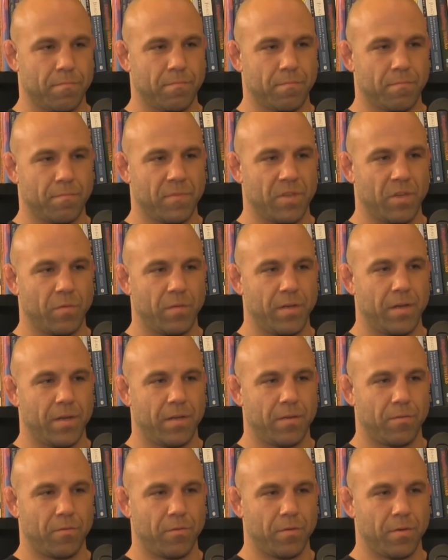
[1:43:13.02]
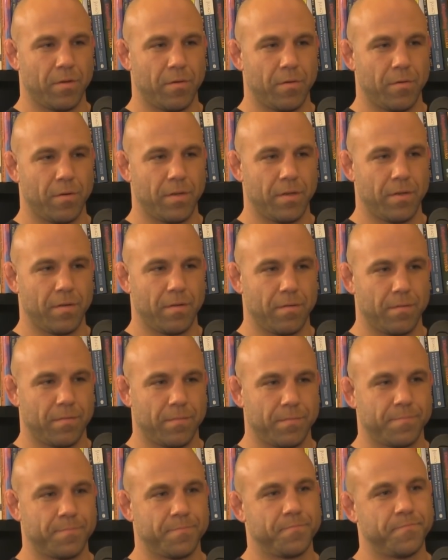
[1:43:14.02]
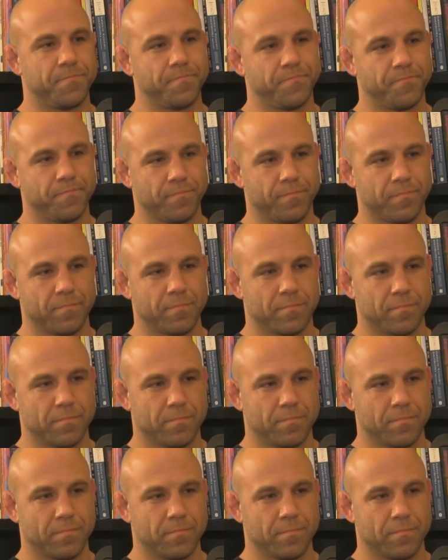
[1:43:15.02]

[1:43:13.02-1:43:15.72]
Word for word: that mm -hmm. we got okay, through so the ordeal. we got the we've